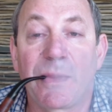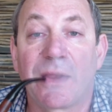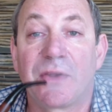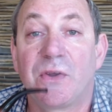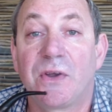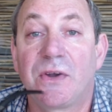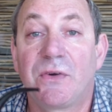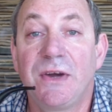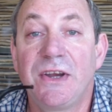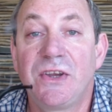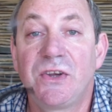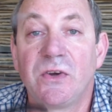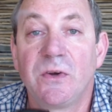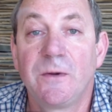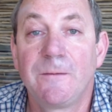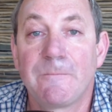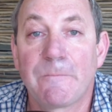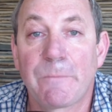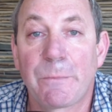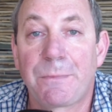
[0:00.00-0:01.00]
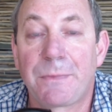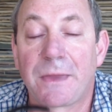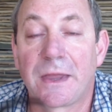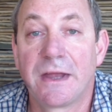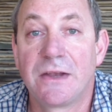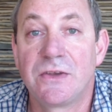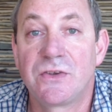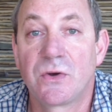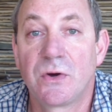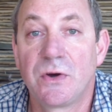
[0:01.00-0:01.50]
greet you.
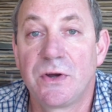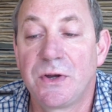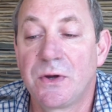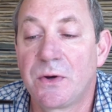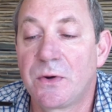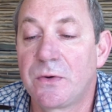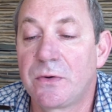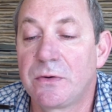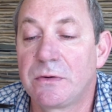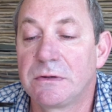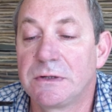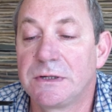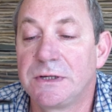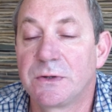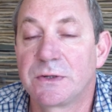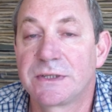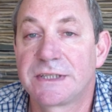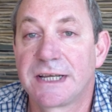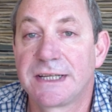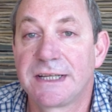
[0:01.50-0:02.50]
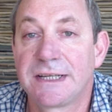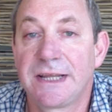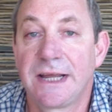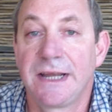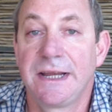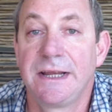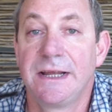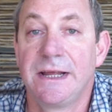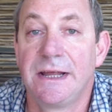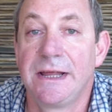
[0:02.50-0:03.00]
Enjoy your
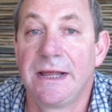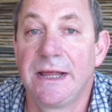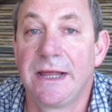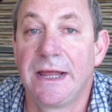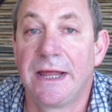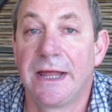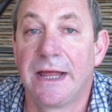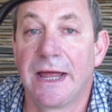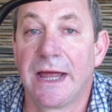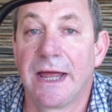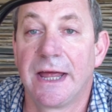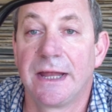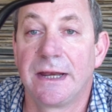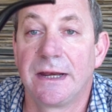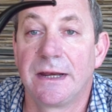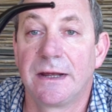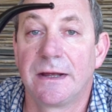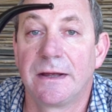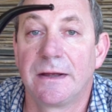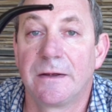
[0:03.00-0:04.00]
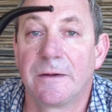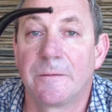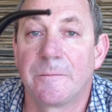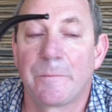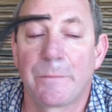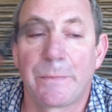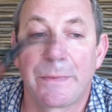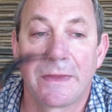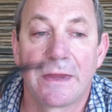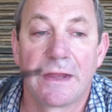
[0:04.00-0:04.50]
Saturday, and
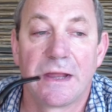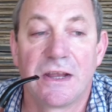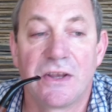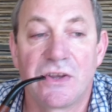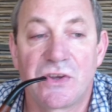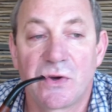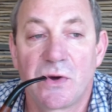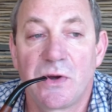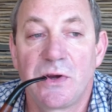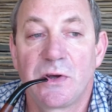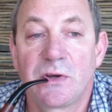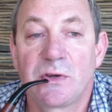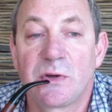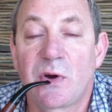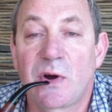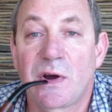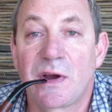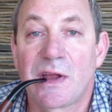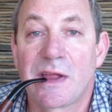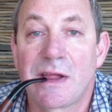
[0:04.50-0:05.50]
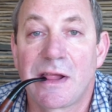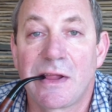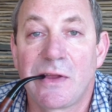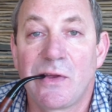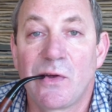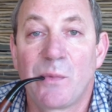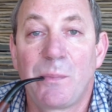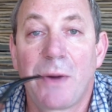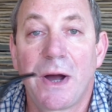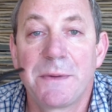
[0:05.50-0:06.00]
enjoy
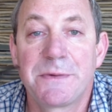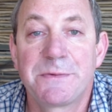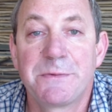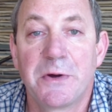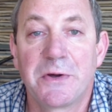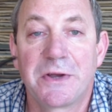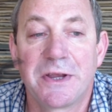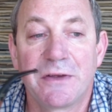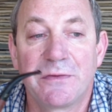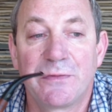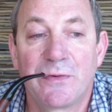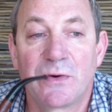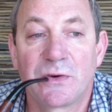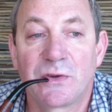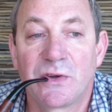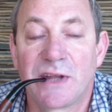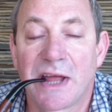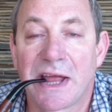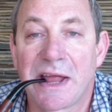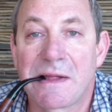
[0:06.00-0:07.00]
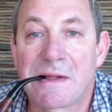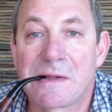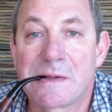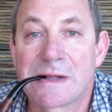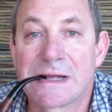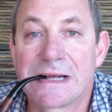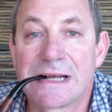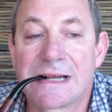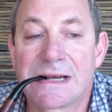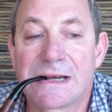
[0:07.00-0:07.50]
your pipe smoking for today.
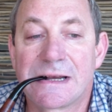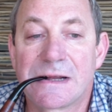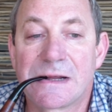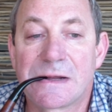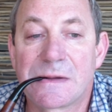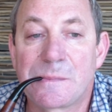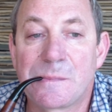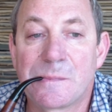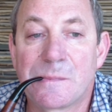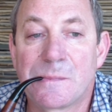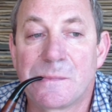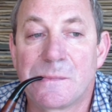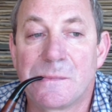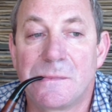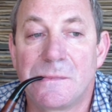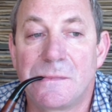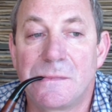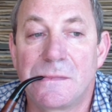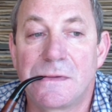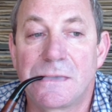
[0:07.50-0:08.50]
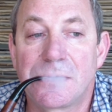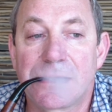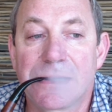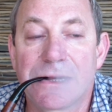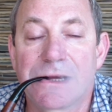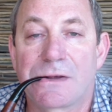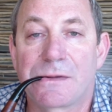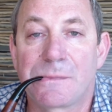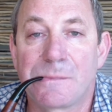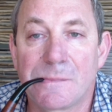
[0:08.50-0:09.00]
And
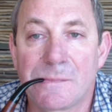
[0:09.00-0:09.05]
yes.